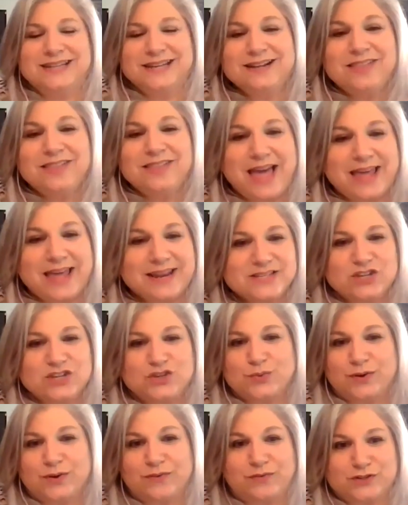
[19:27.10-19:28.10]
I did
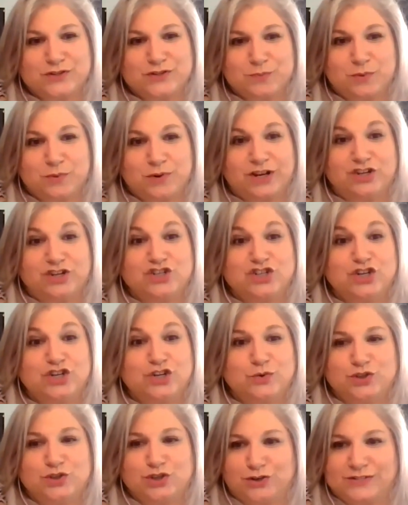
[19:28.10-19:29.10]
Gladys's reverse mortgage in
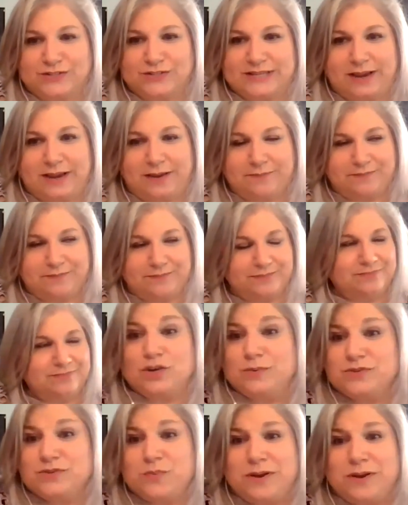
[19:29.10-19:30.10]
New Jersey. She
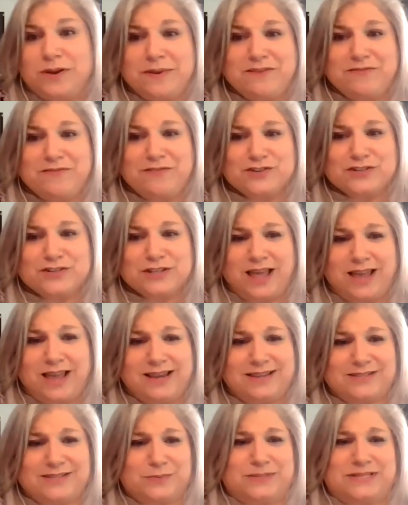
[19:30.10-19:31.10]
was one of my first
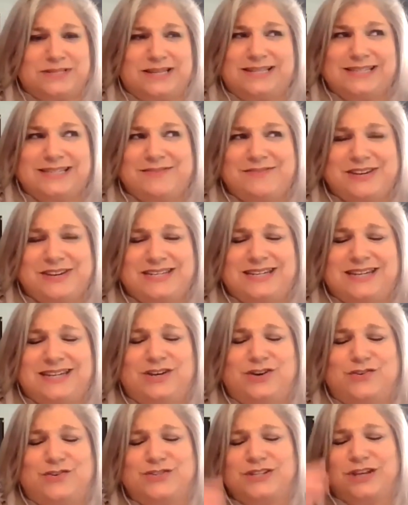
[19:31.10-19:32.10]
clients. It was like 17
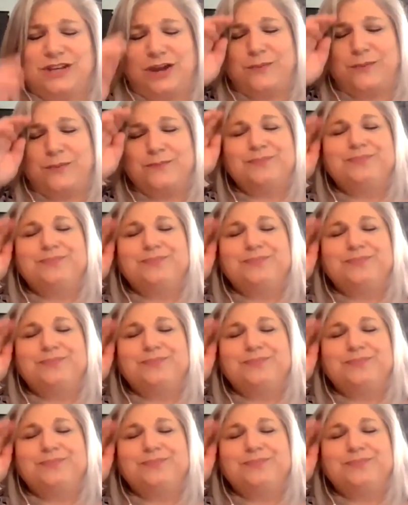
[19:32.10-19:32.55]
years ago.